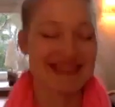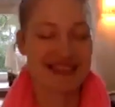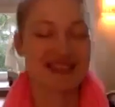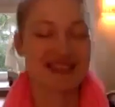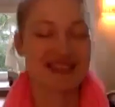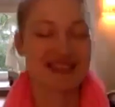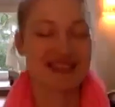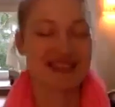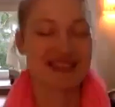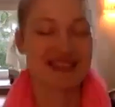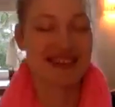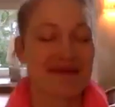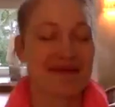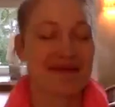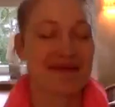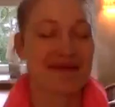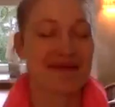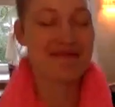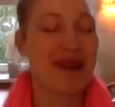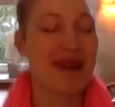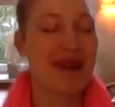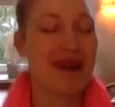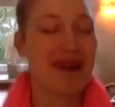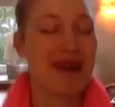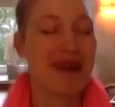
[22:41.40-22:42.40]

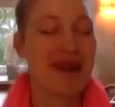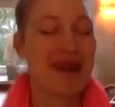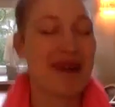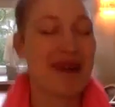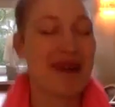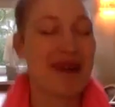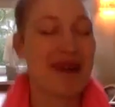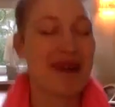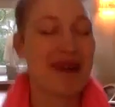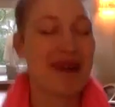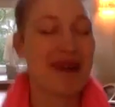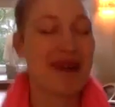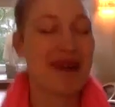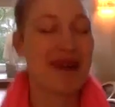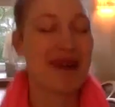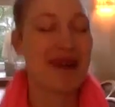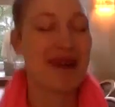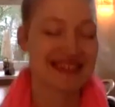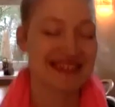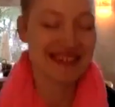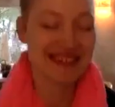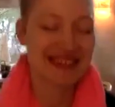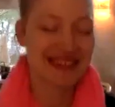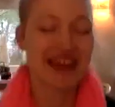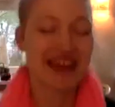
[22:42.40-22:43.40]
mind,
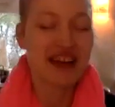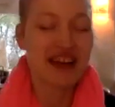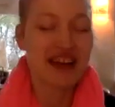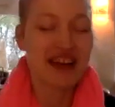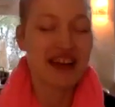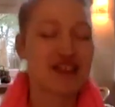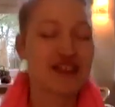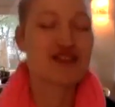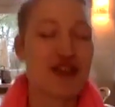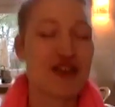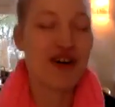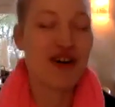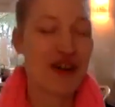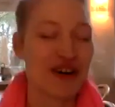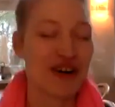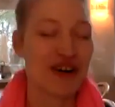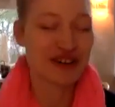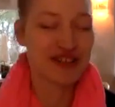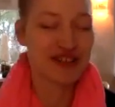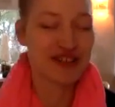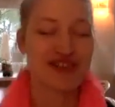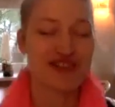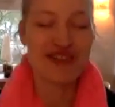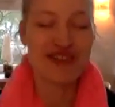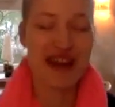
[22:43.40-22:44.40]
jaw
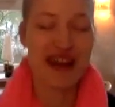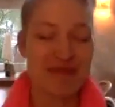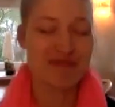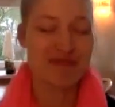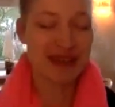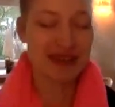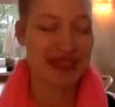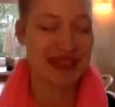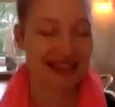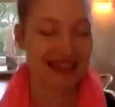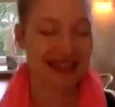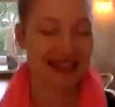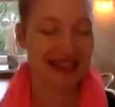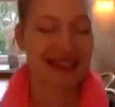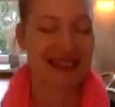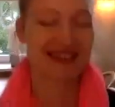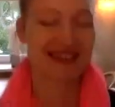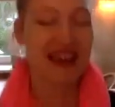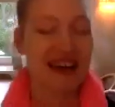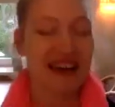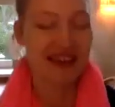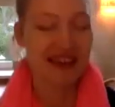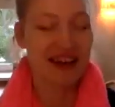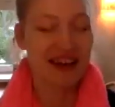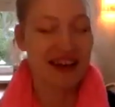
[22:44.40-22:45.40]

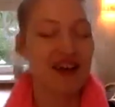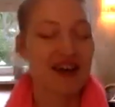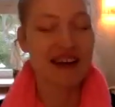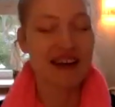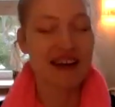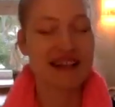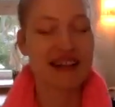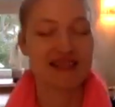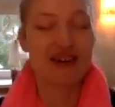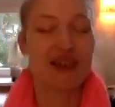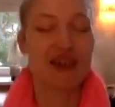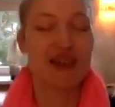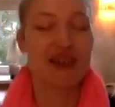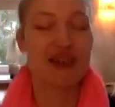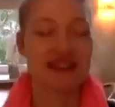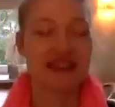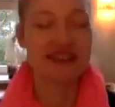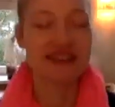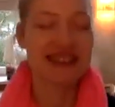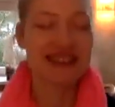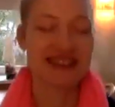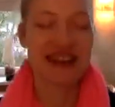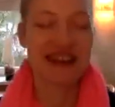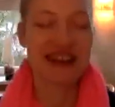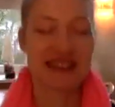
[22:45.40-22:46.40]
trembling. Now let's
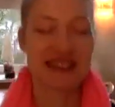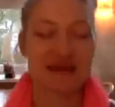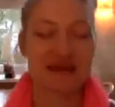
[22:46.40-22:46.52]
call it